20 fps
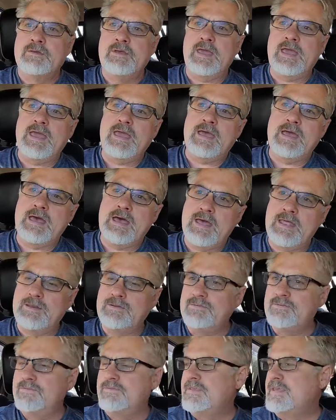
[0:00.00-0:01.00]

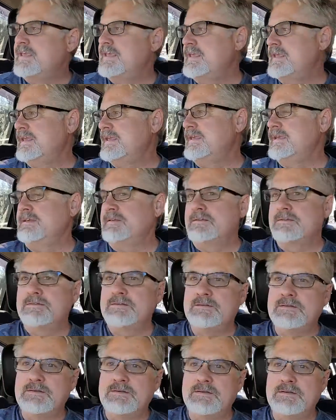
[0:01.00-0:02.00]
and the
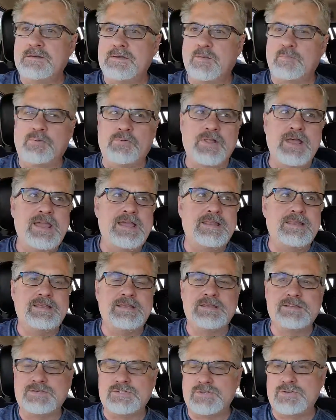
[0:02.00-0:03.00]
complaint
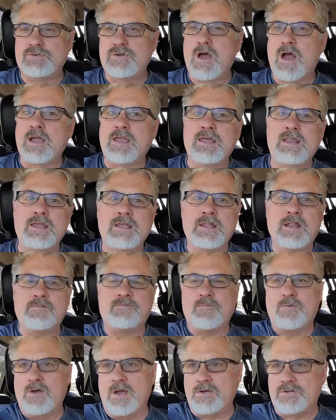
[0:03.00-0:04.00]
is you're not getting
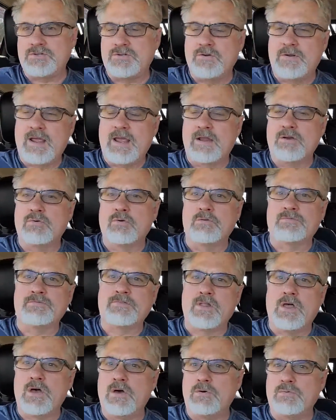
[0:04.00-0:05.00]
enough pressure and or
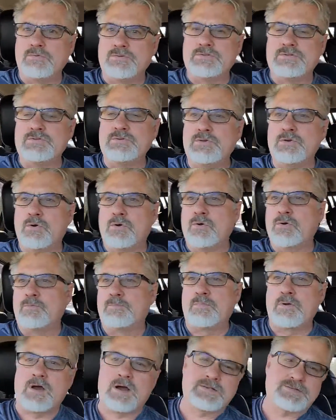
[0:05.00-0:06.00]
flow to your
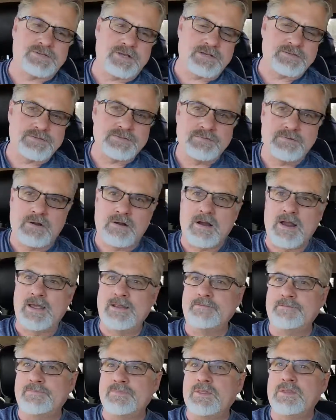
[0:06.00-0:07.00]
process, all
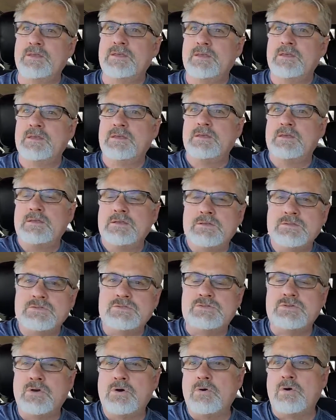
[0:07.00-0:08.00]
right?
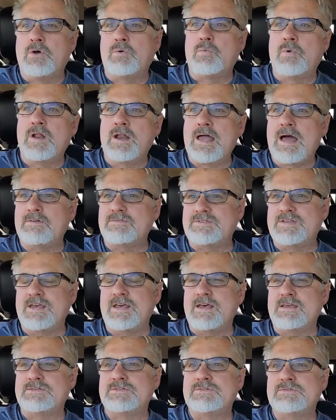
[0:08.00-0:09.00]
So a run-out
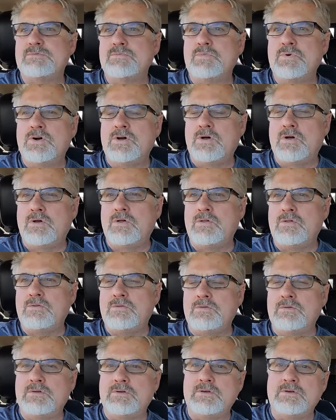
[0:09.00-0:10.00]
test
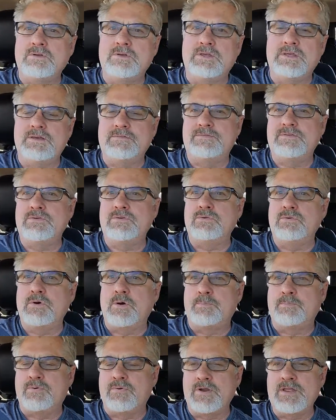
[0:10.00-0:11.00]
will give
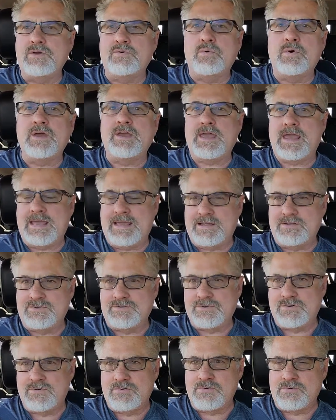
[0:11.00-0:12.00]
you a pretty quick
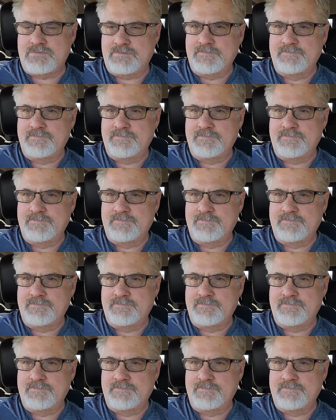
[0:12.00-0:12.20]
answer